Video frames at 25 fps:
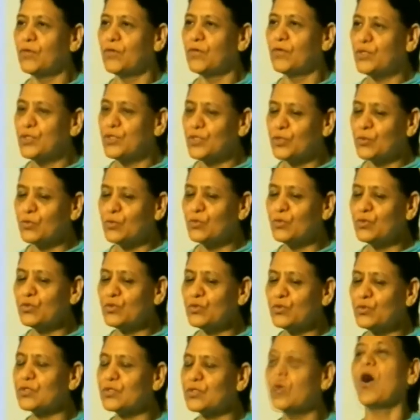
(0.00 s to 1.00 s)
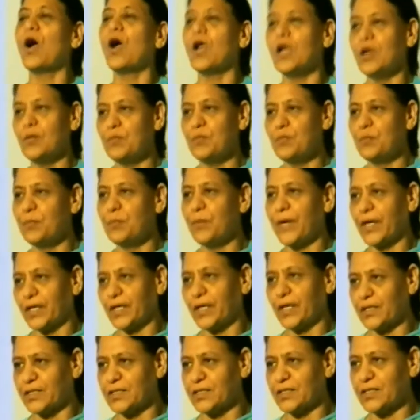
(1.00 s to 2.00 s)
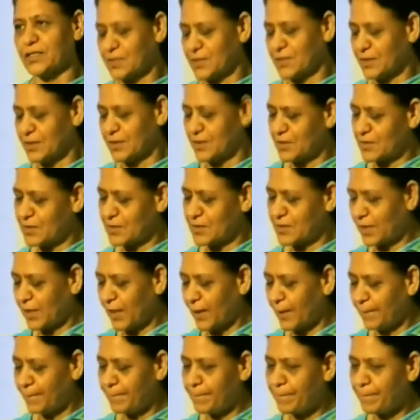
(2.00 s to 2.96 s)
use, or practice. Okay?